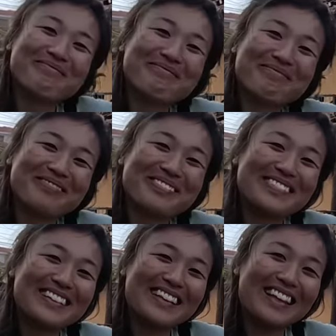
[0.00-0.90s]
How is it
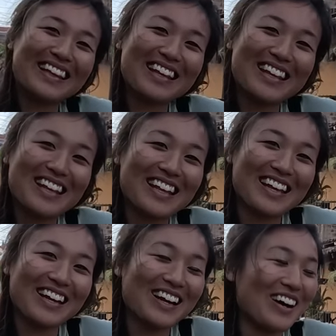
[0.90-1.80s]
being a passenger
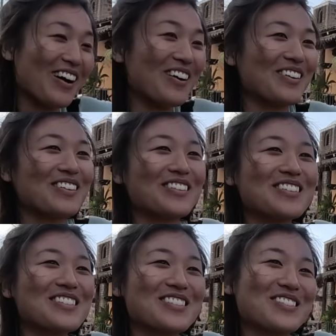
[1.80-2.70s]
today, Shuni? Oh,
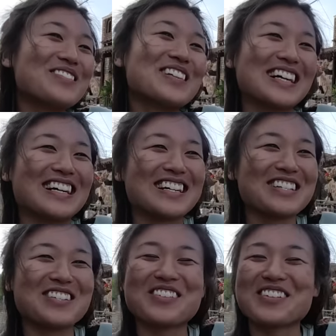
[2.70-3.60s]
it's so
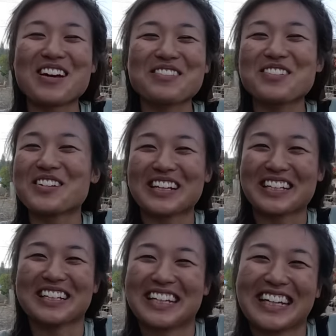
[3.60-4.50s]
nice. You don't have to do
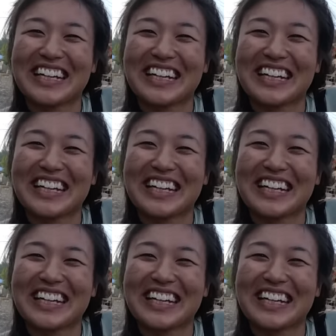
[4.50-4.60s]
anything.